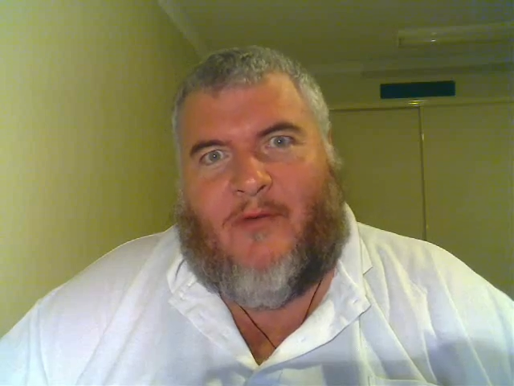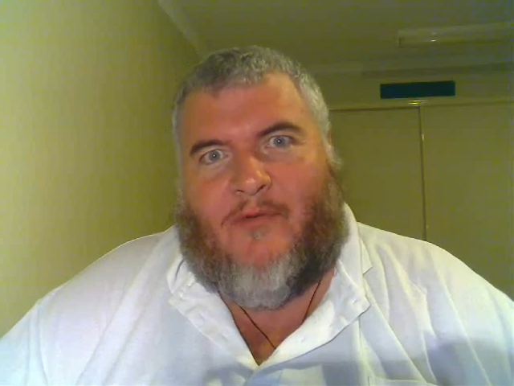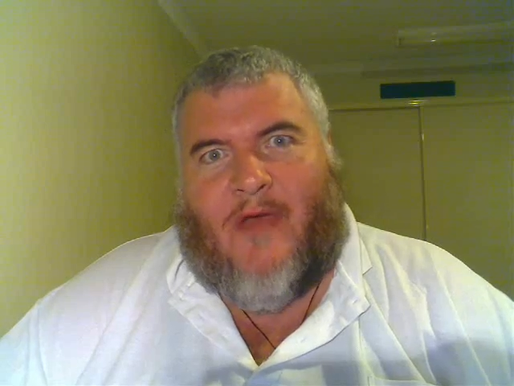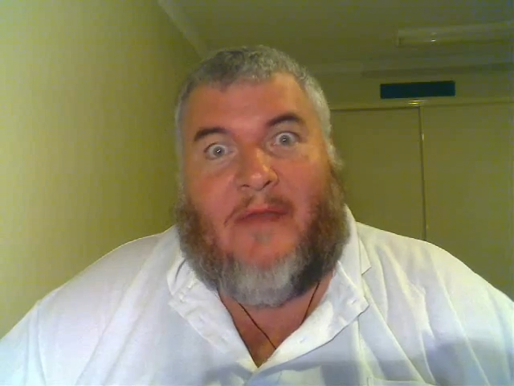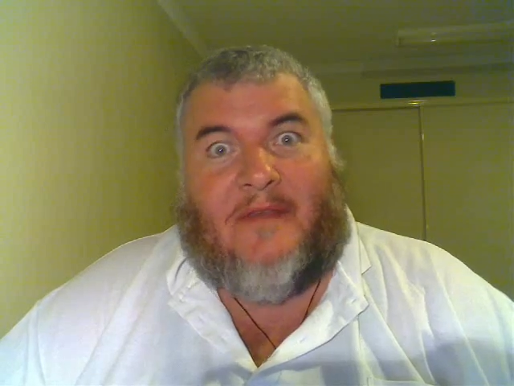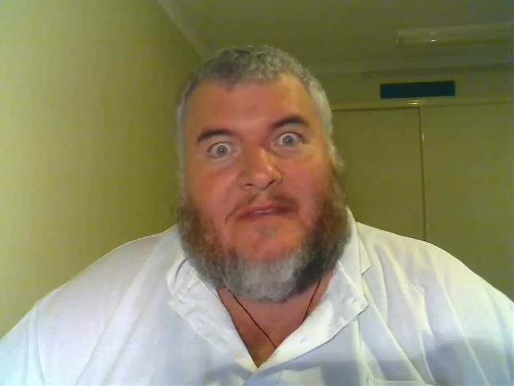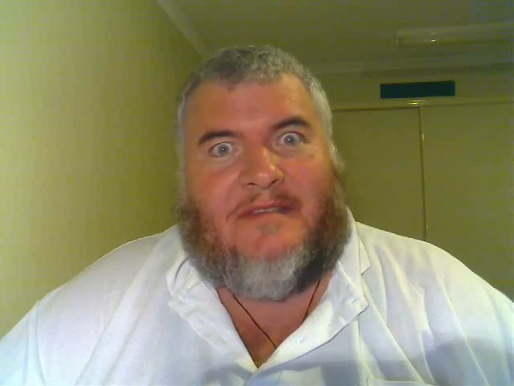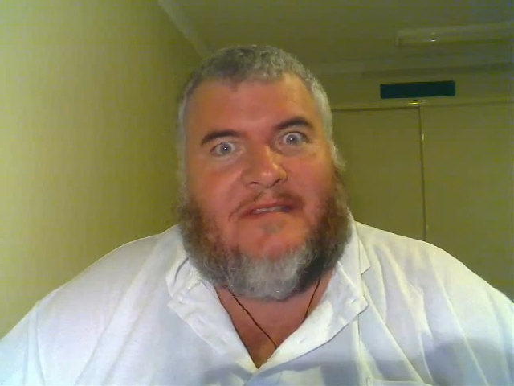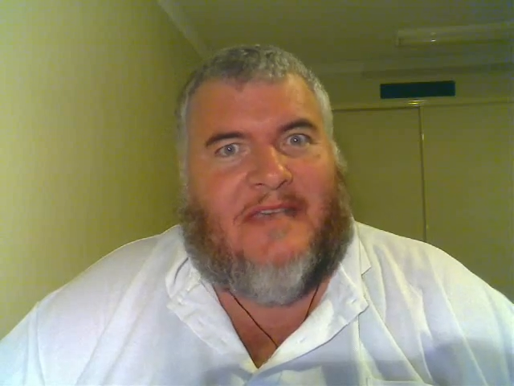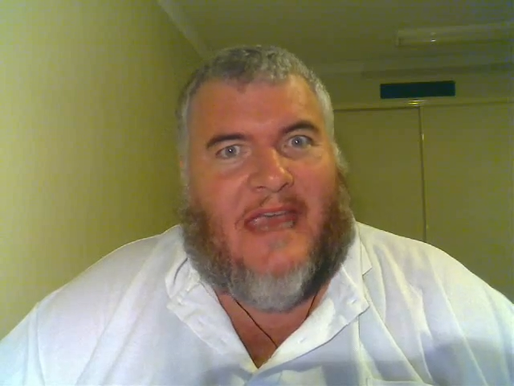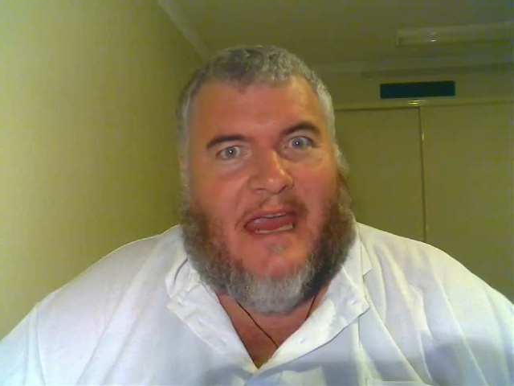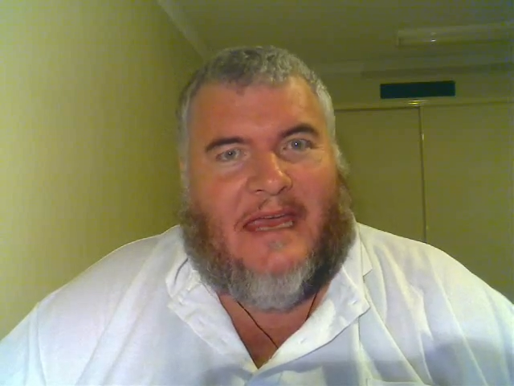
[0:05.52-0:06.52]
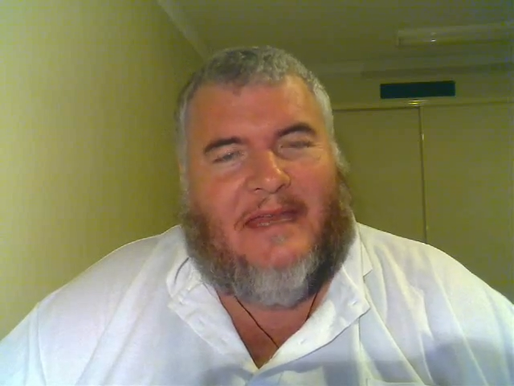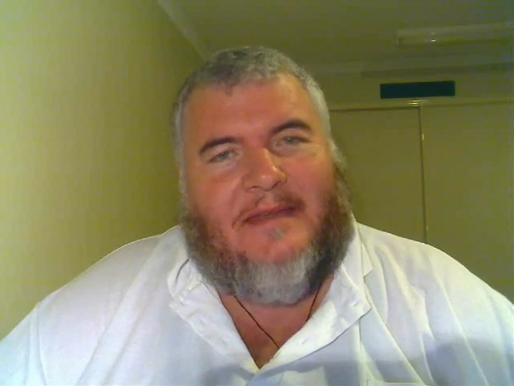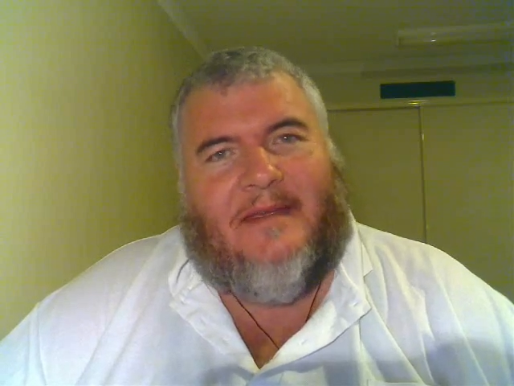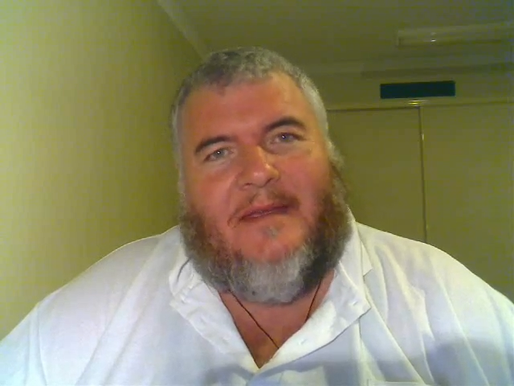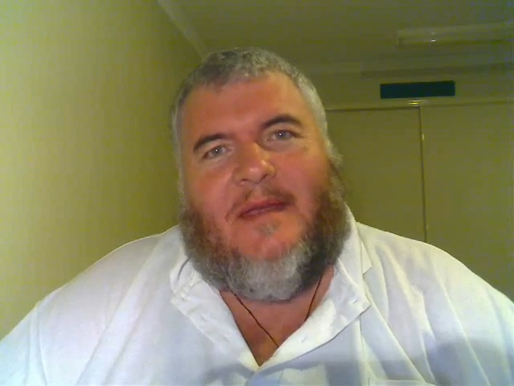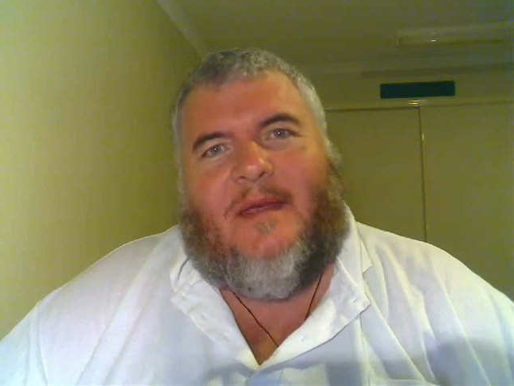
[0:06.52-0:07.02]
are rather scared
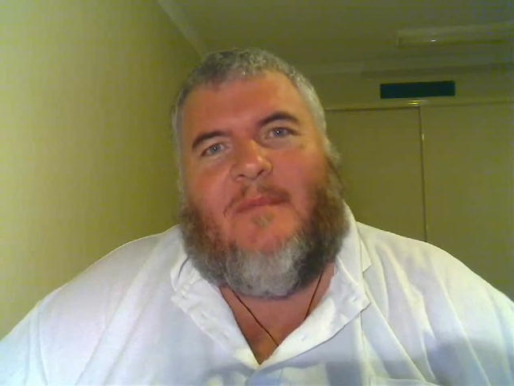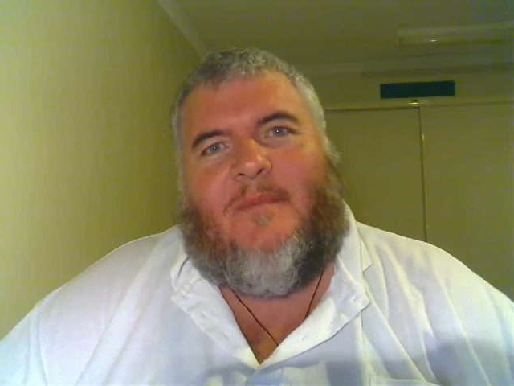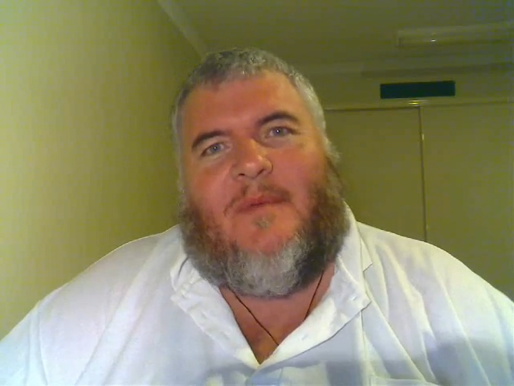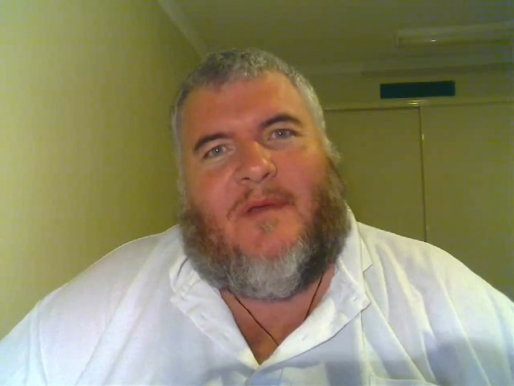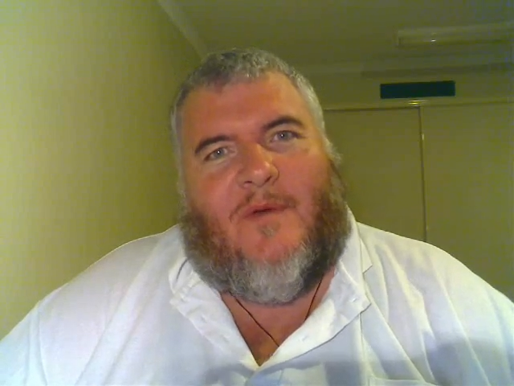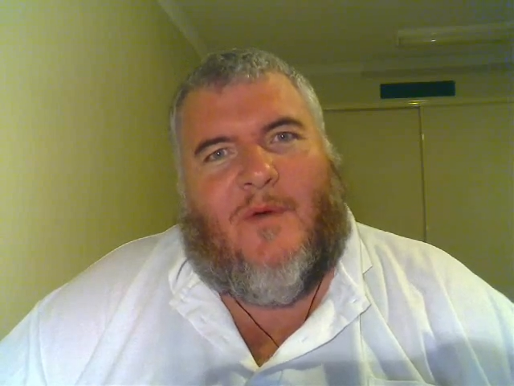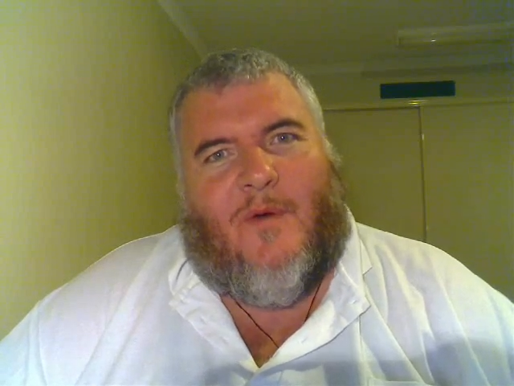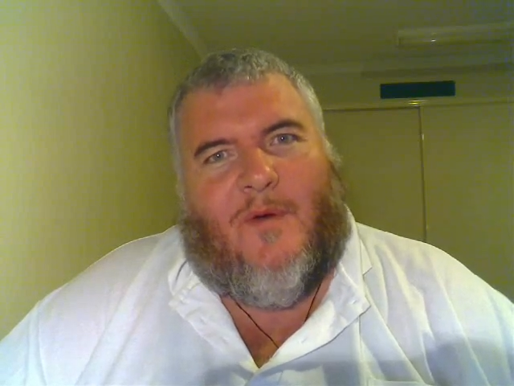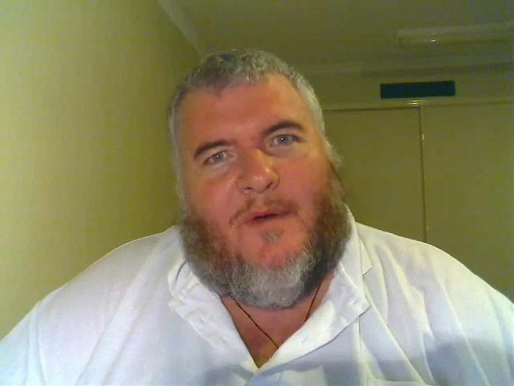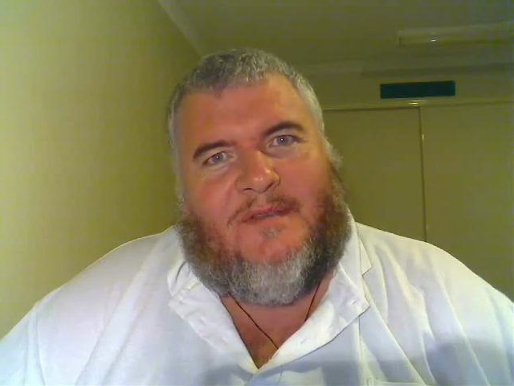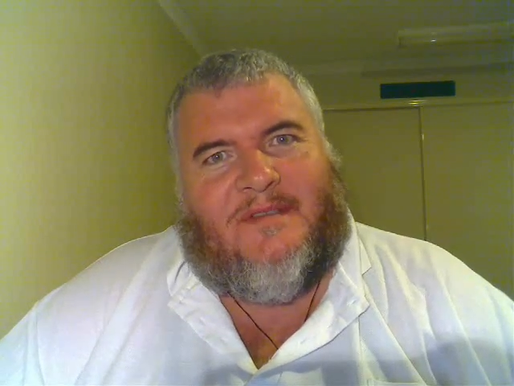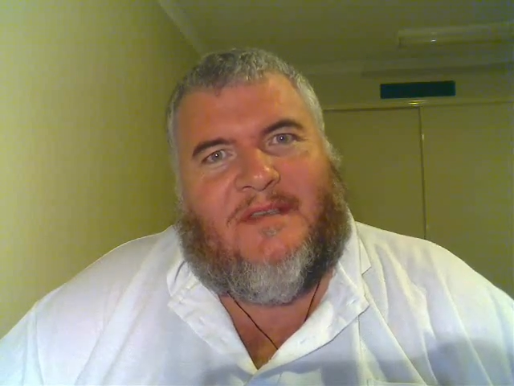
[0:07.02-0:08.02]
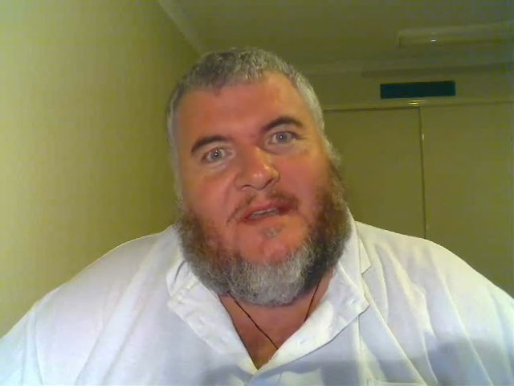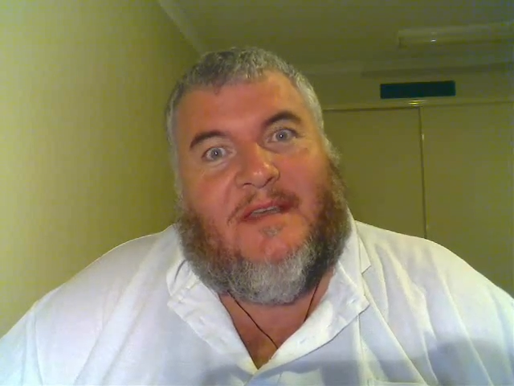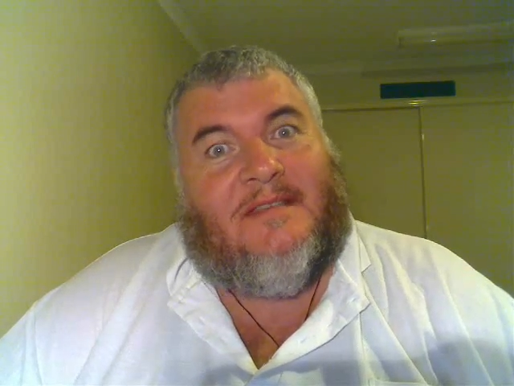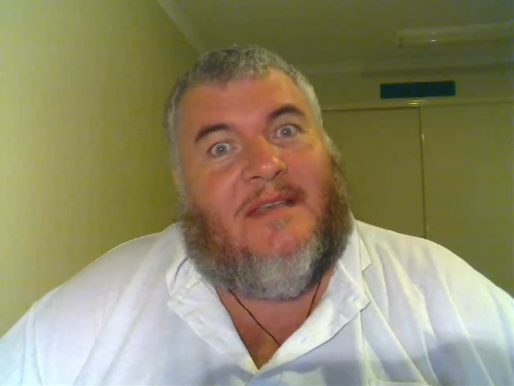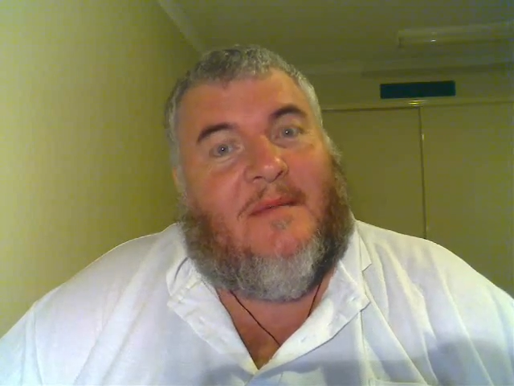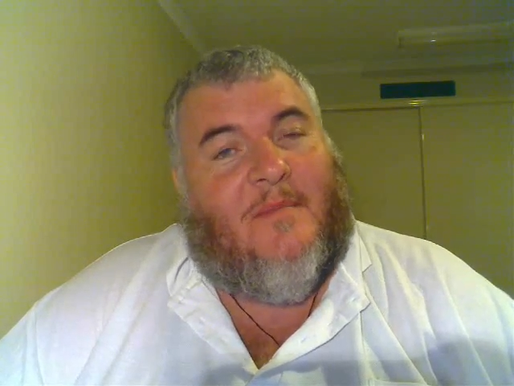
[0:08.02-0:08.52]
because
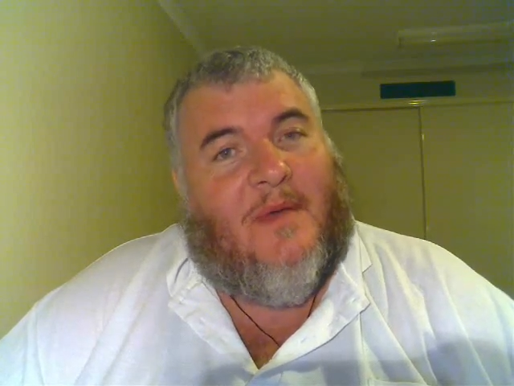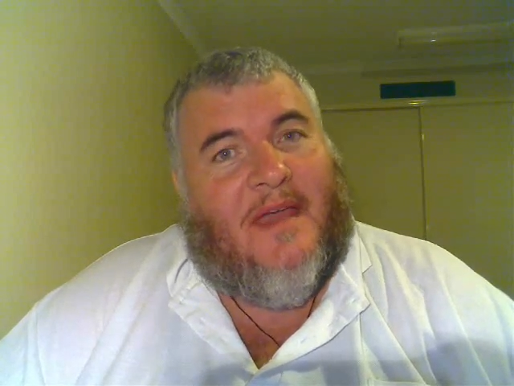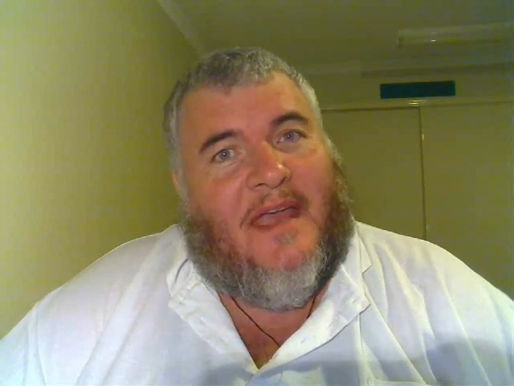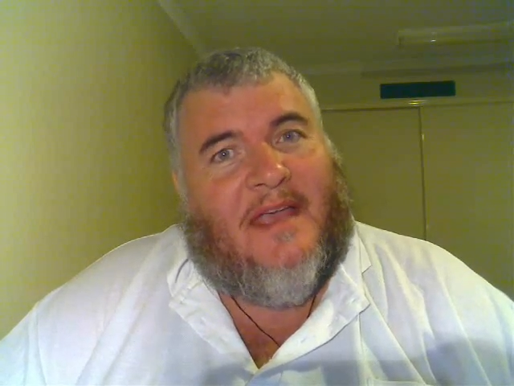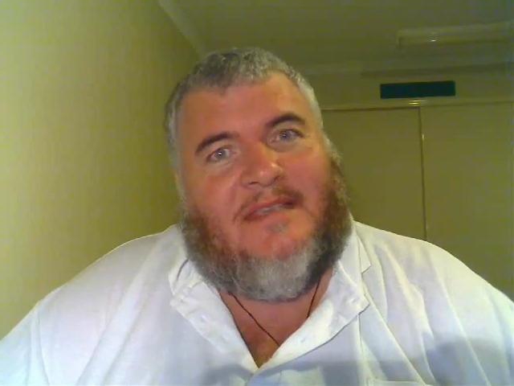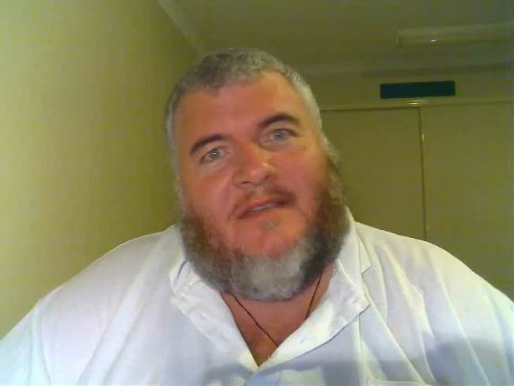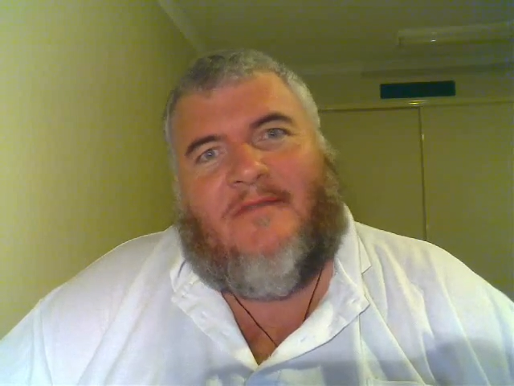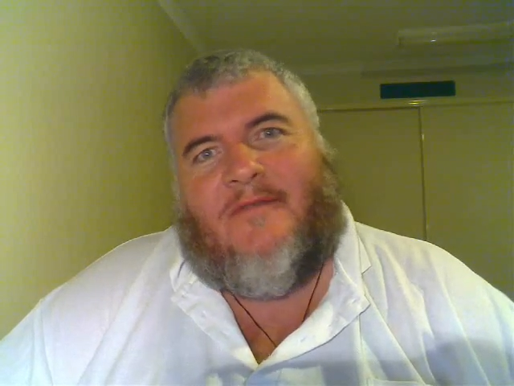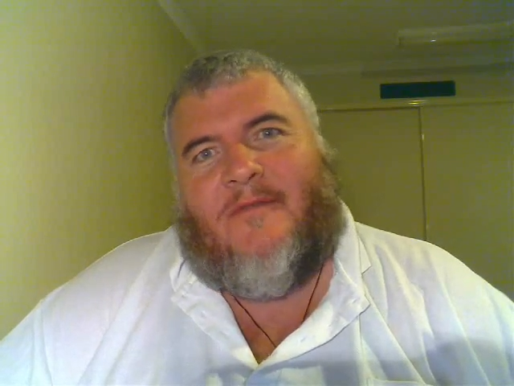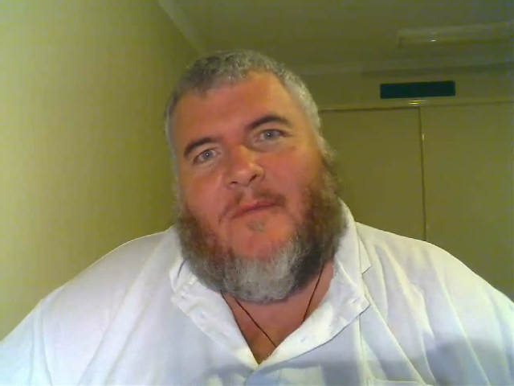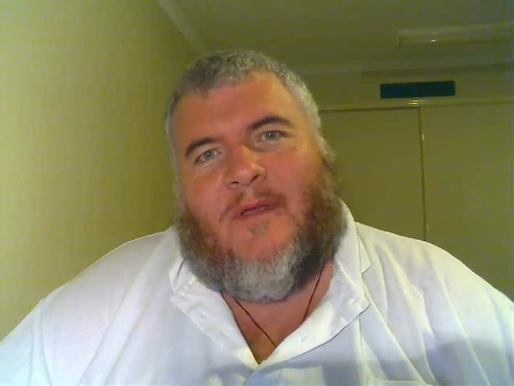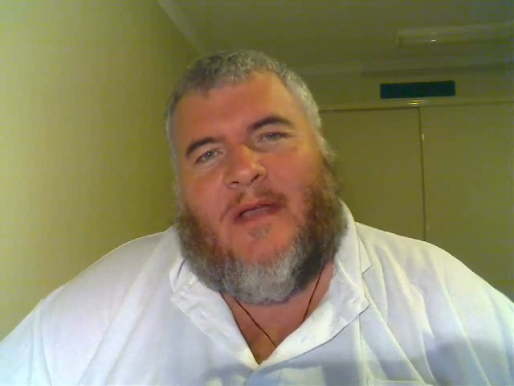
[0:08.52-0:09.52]
some bears have